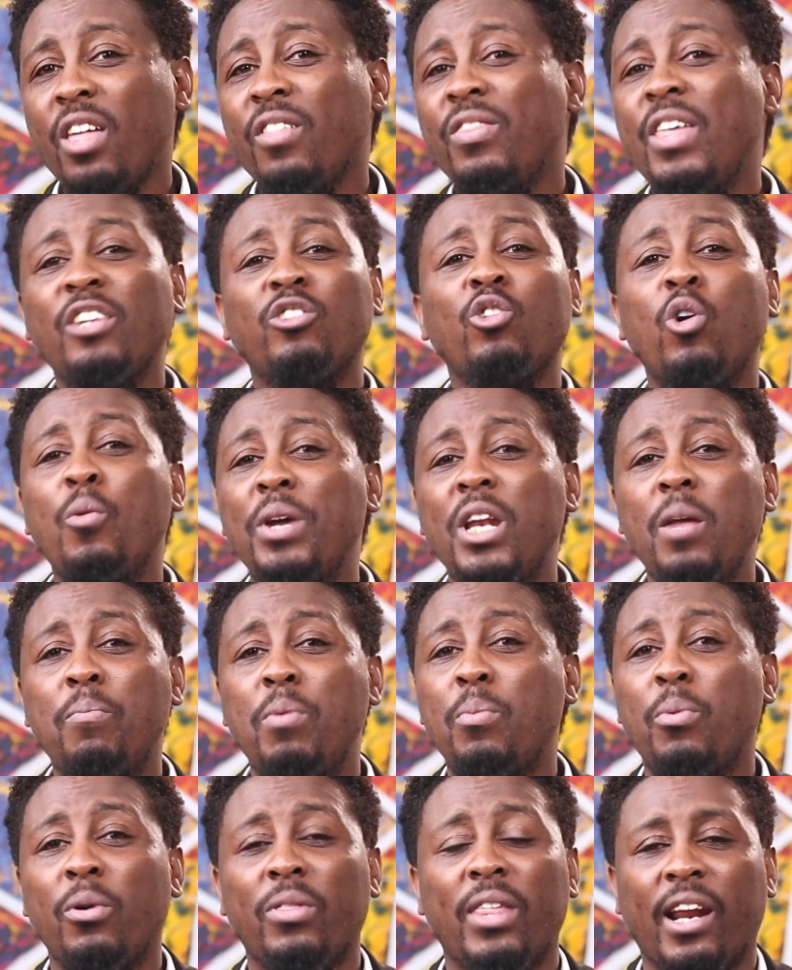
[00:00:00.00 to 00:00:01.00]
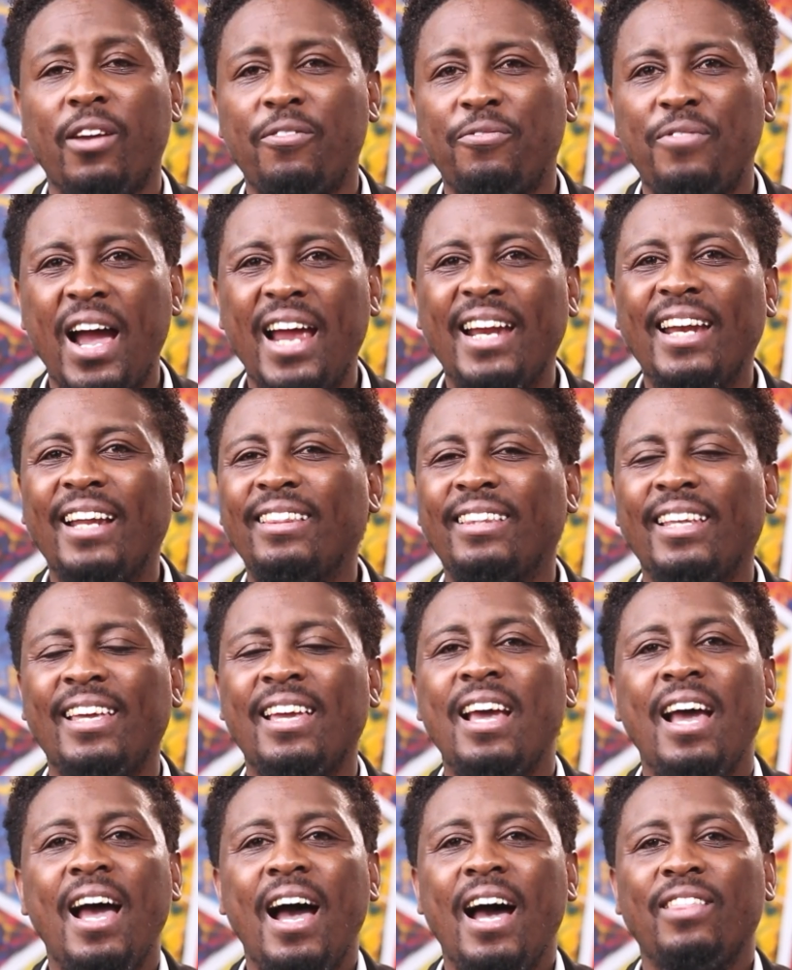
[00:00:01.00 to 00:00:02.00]
There are so many people that I find and
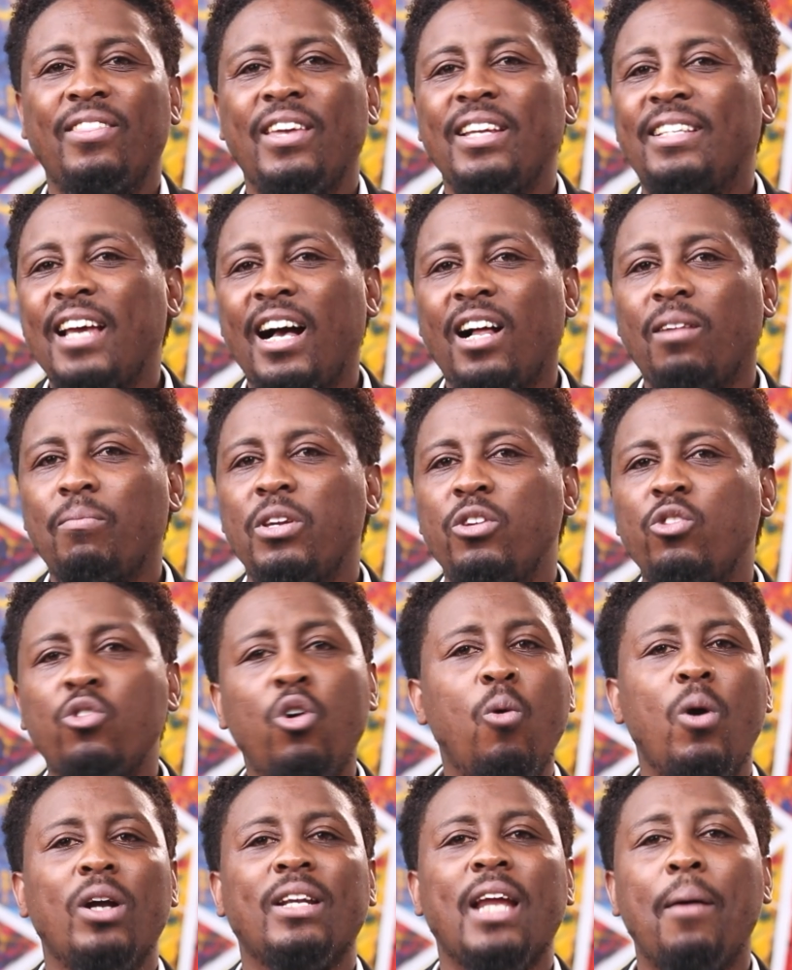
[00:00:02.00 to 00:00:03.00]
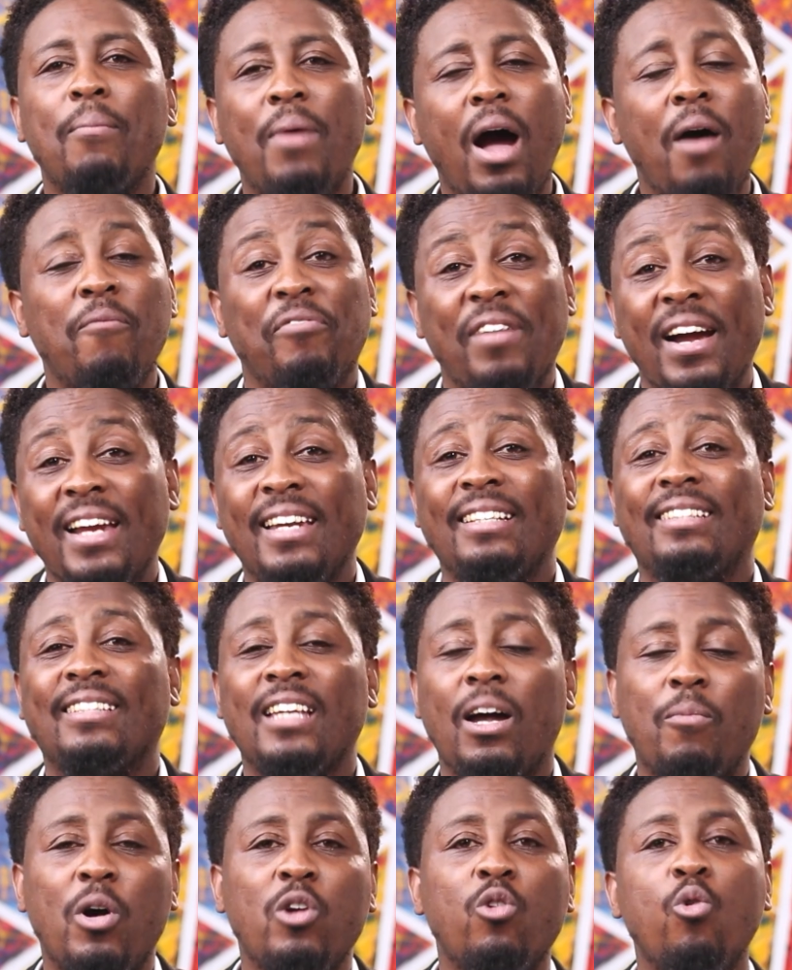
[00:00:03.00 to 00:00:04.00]
they tell me, you know what, I'm finding
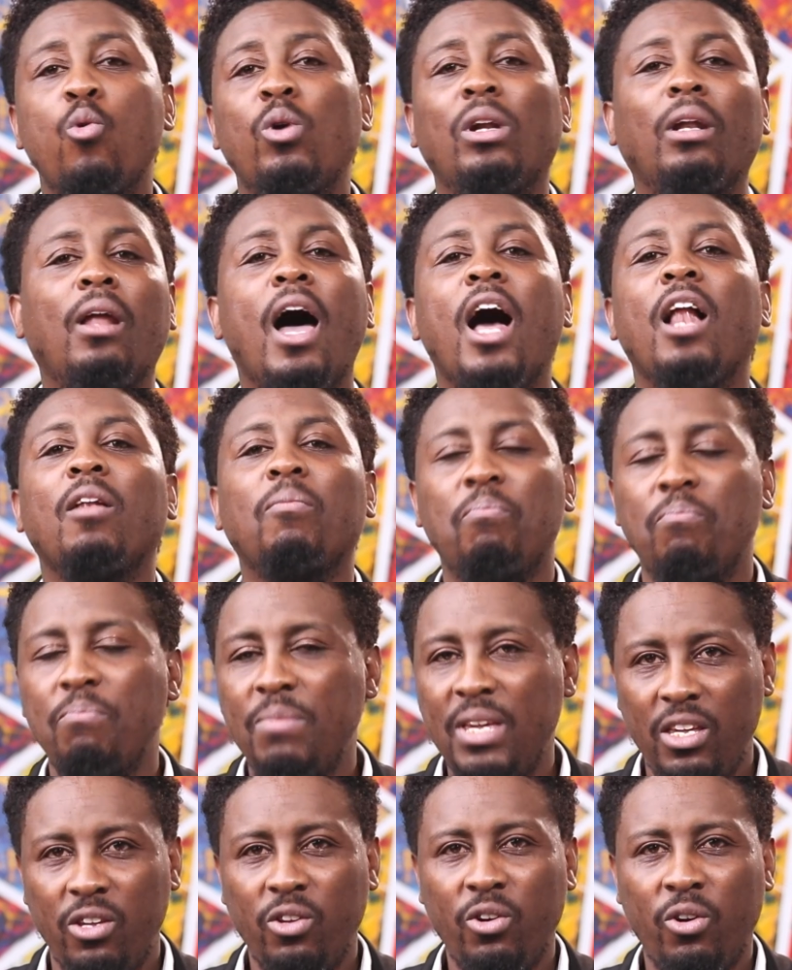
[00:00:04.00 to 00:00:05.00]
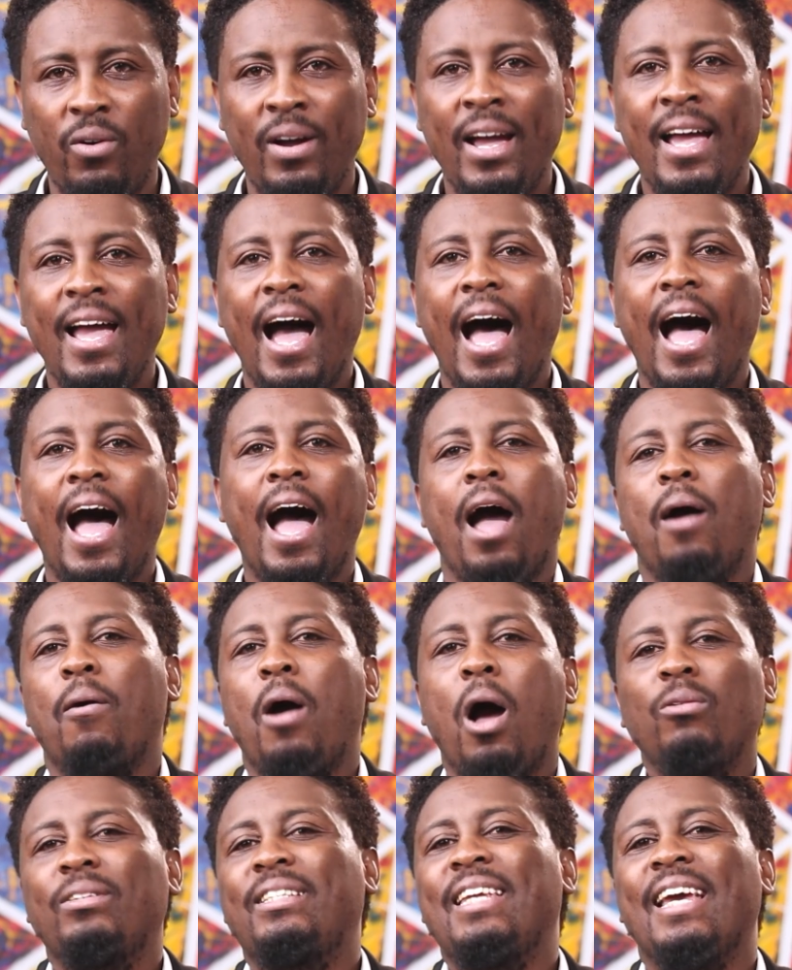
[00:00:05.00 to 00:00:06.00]
someone who will help me,
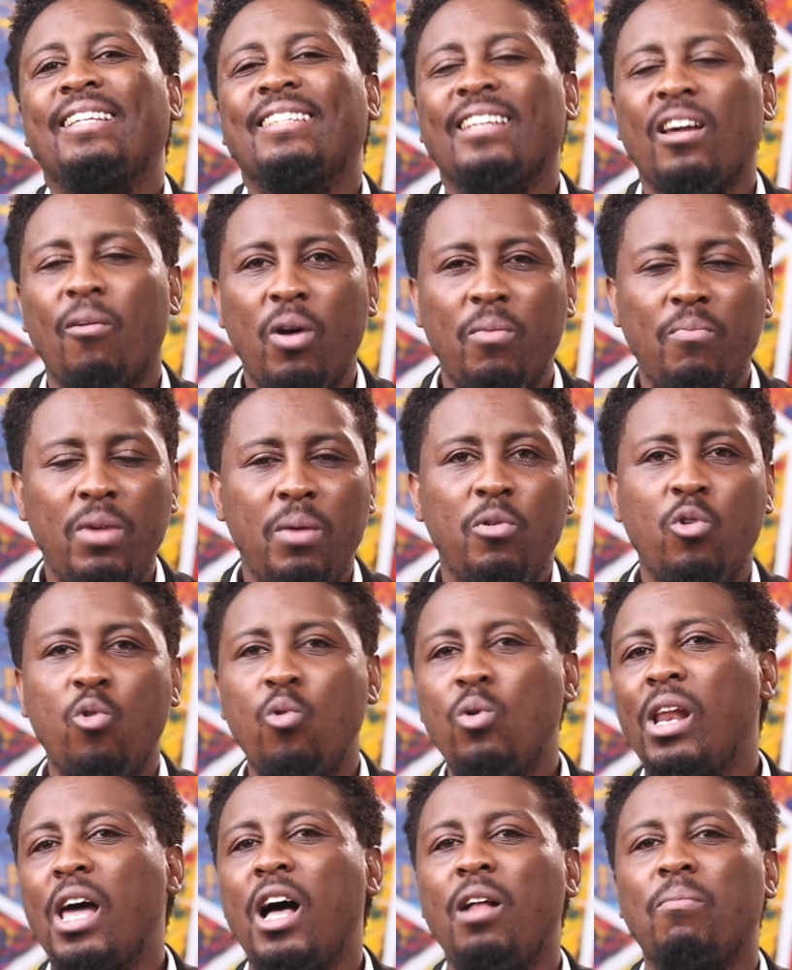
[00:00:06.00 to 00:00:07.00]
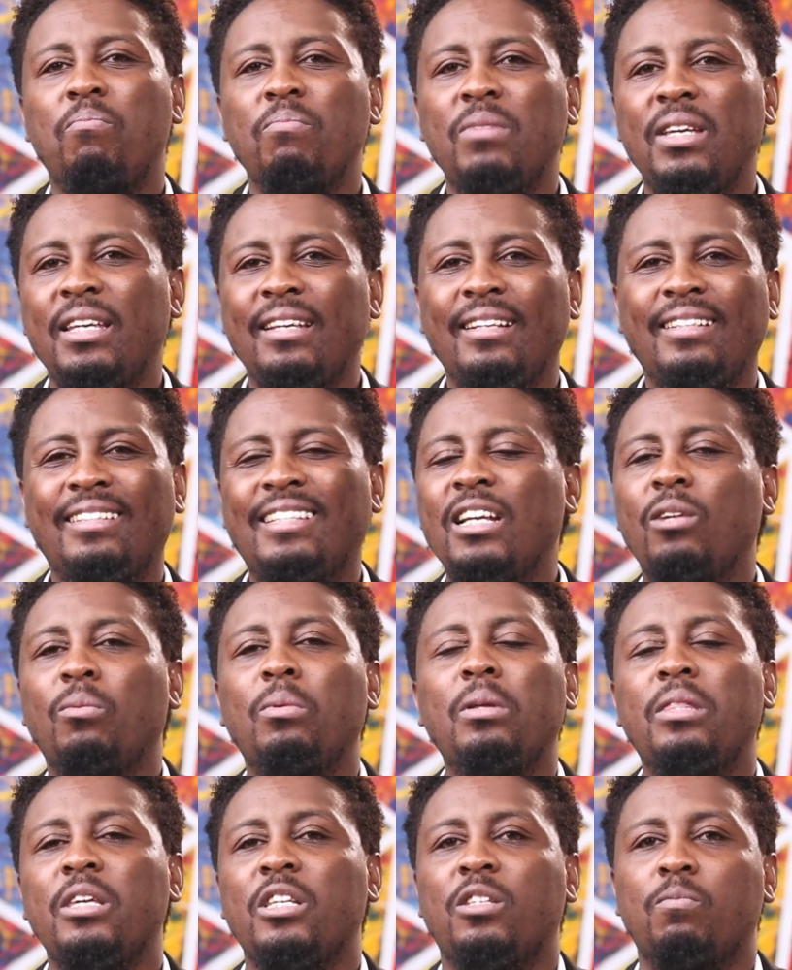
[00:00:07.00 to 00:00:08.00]
I'll date someone maybe who will help me deal
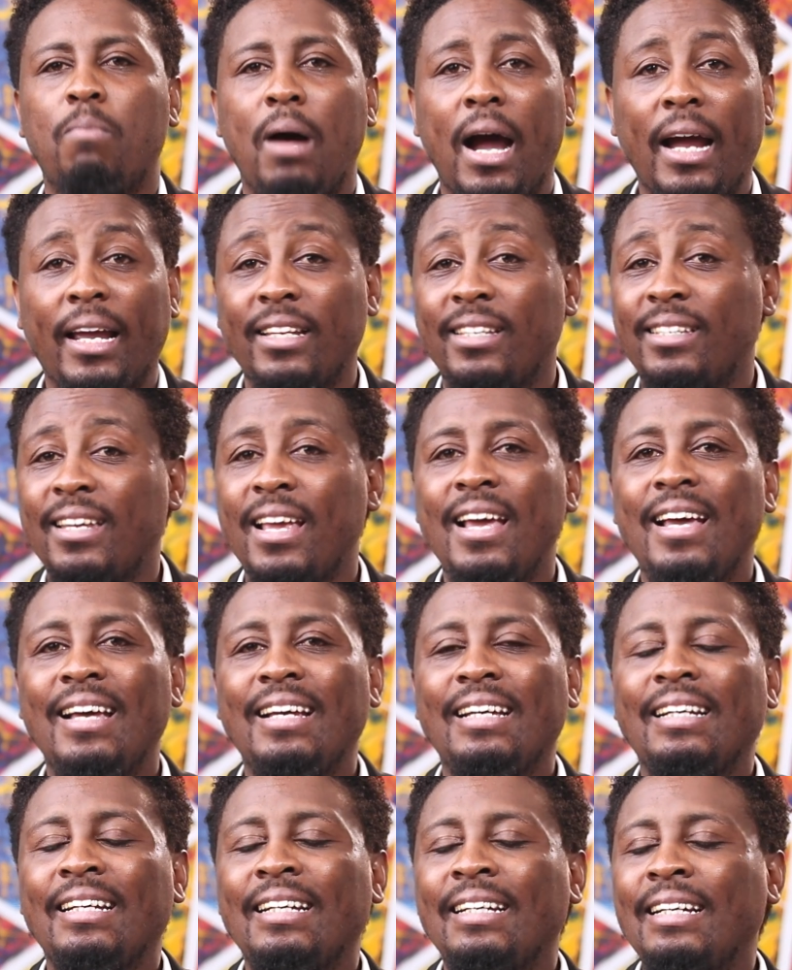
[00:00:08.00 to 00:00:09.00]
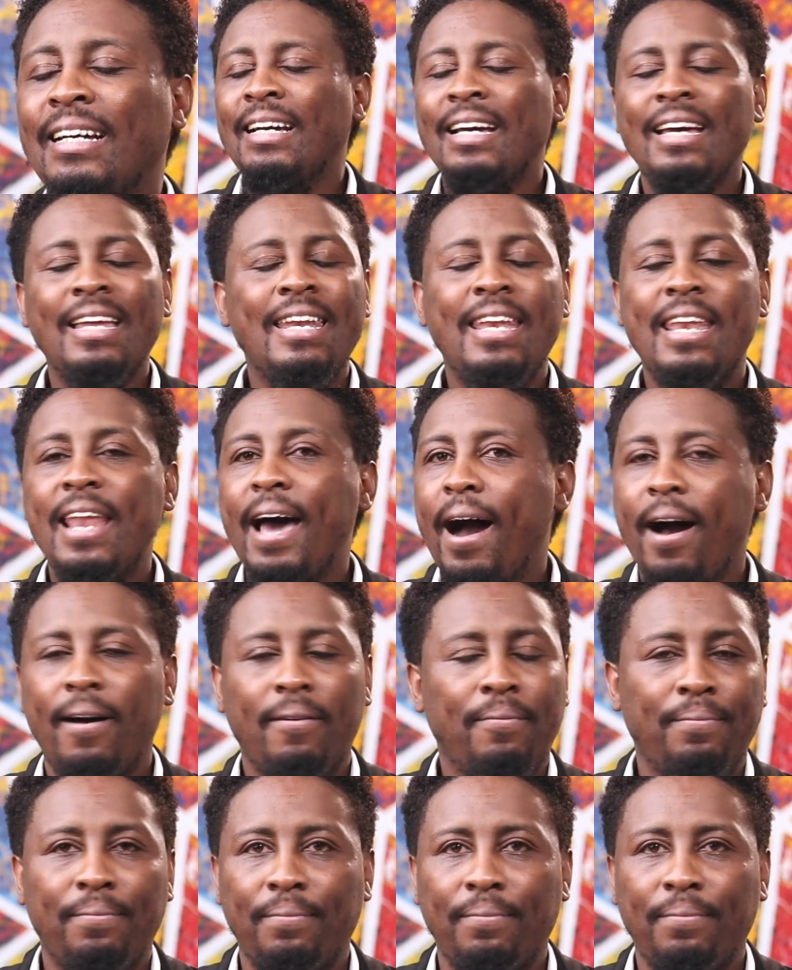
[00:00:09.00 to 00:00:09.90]
with this baggage. No,